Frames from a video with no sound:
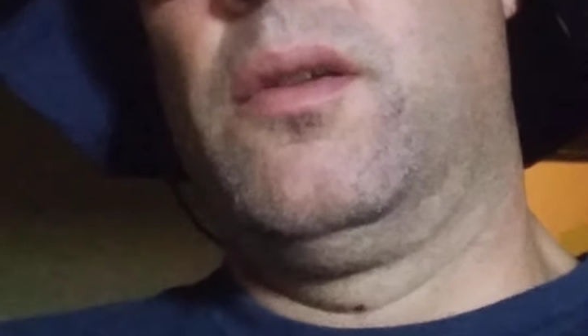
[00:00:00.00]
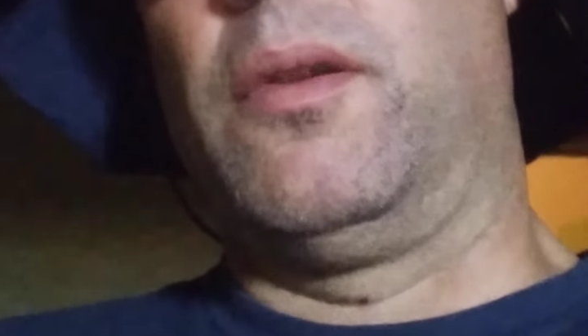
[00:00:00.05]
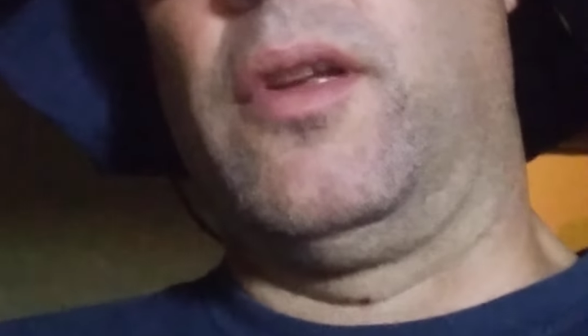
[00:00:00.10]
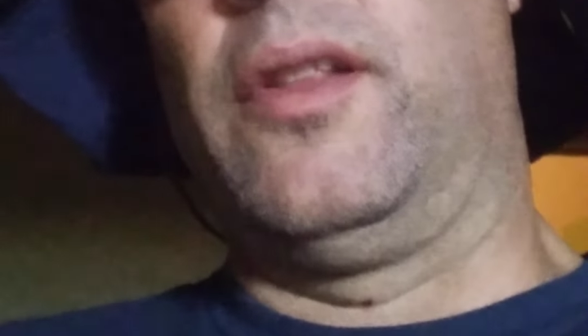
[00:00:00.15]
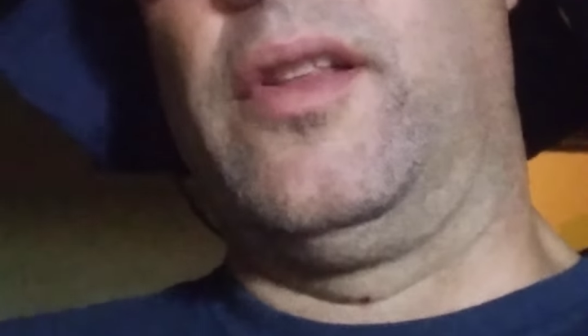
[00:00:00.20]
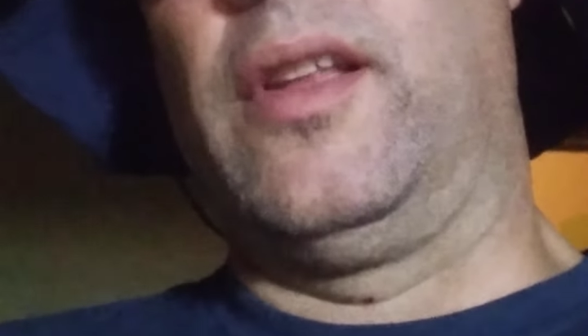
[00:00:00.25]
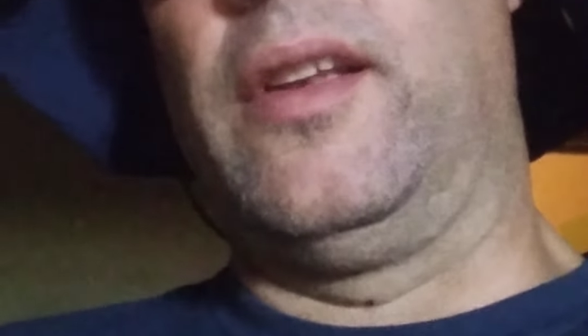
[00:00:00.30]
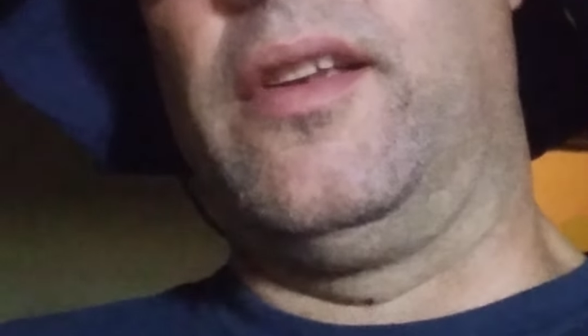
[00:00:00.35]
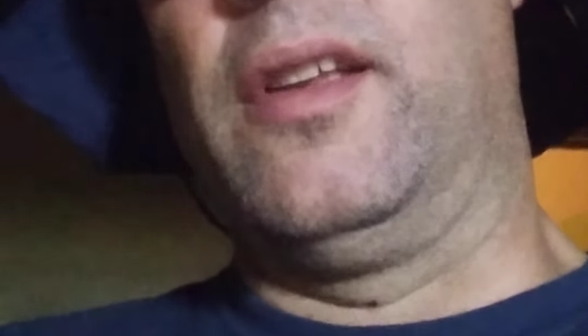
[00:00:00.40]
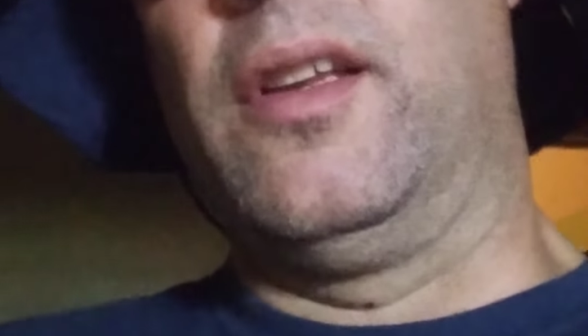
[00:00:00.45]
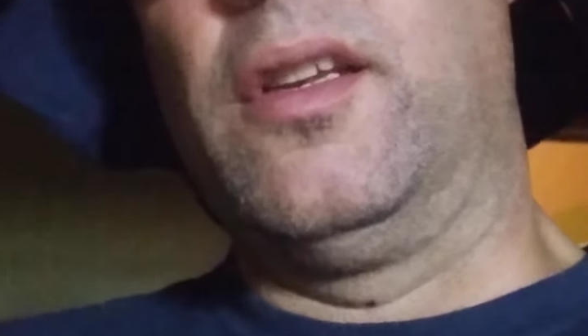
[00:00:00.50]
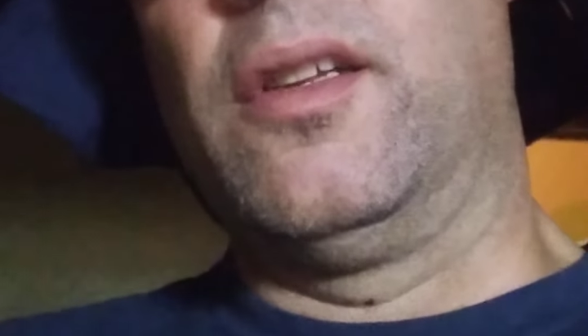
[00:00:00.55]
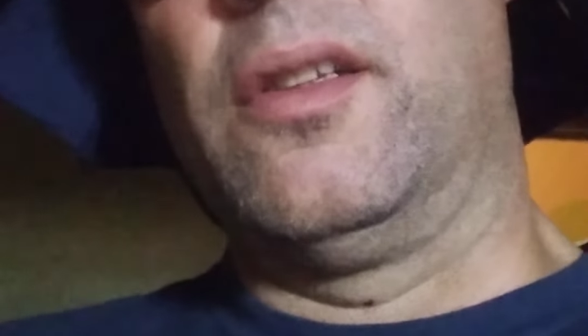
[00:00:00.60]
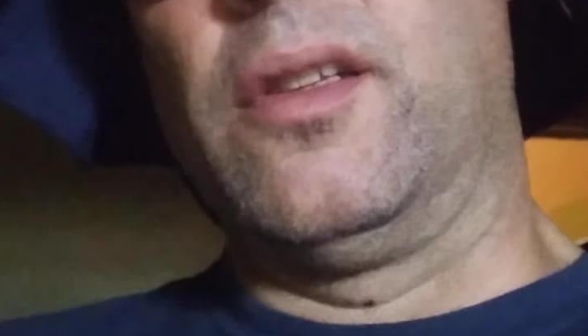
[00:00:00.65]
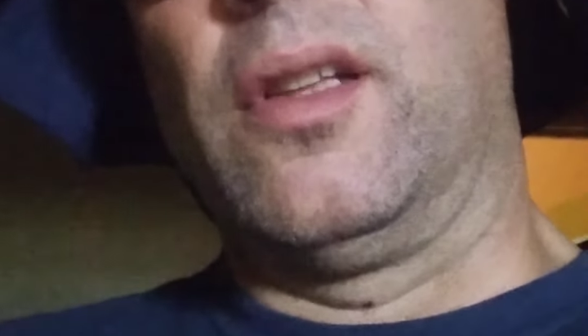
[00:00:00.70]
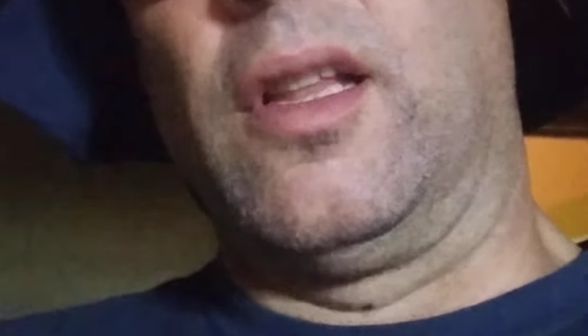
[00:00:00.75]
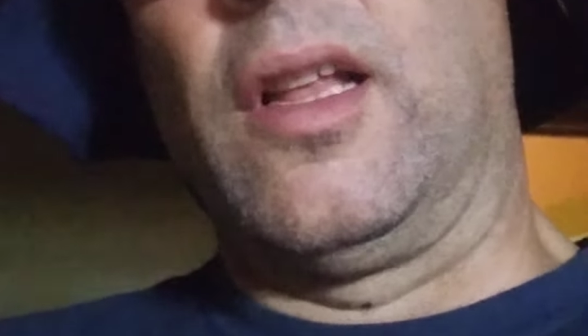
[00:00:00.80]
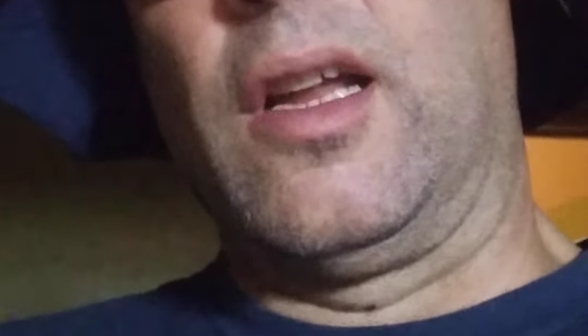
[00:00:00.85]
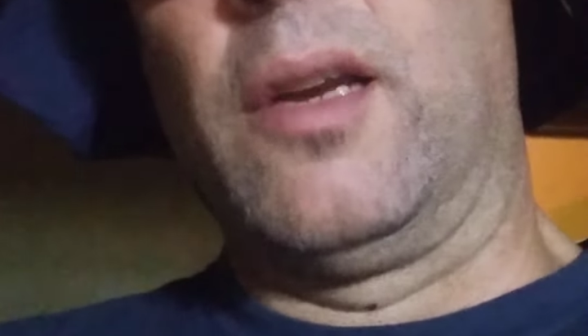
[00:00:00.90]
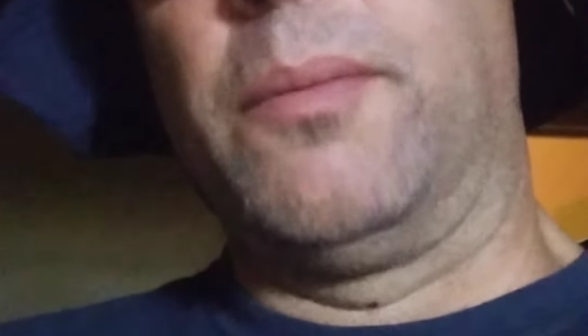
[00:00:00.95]
and they did it.
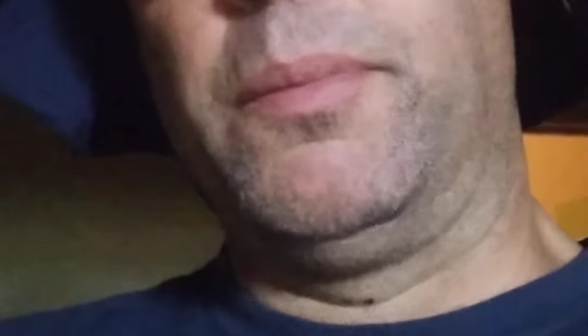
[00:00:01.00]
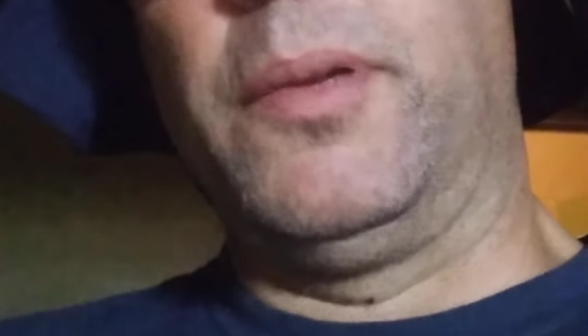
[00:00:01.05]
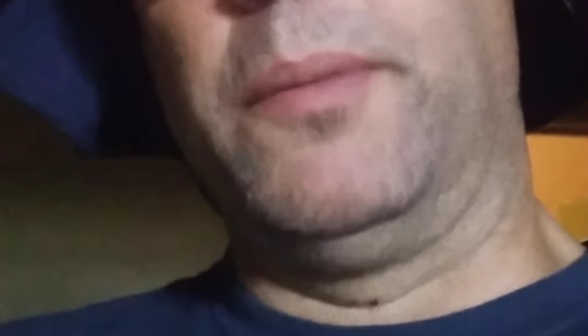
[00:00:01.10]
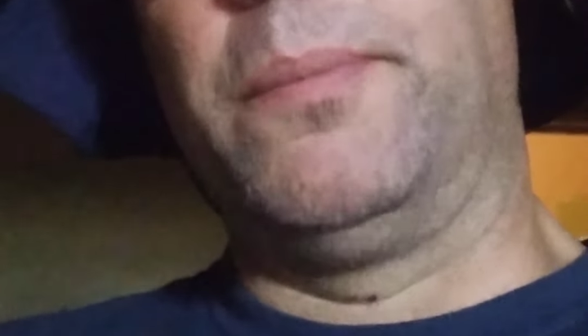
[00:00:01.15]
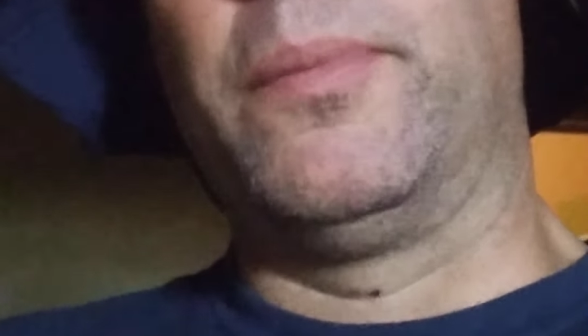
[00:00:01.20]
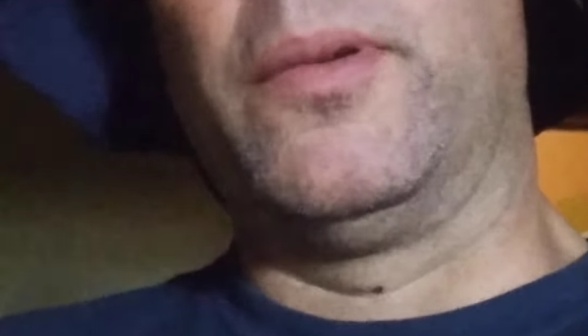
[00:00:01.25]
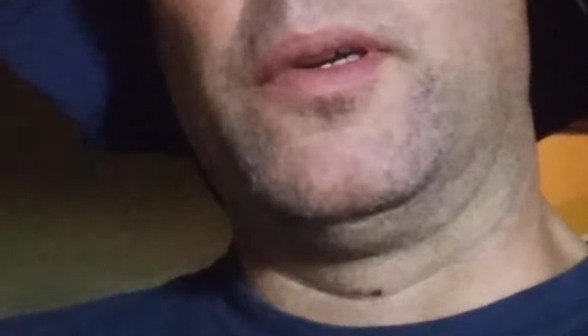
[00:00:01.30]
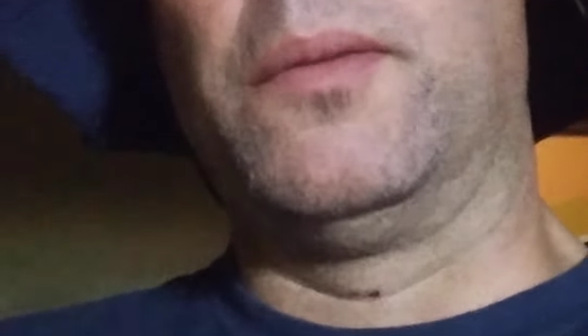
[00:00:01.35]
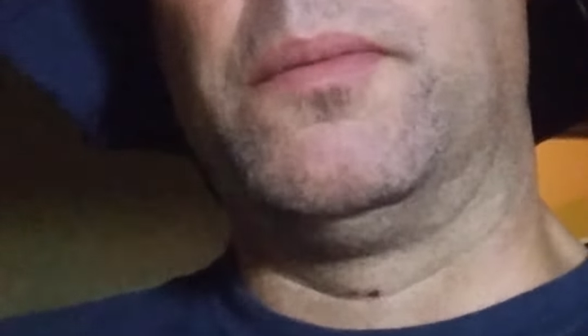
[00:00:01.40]
A lot of people,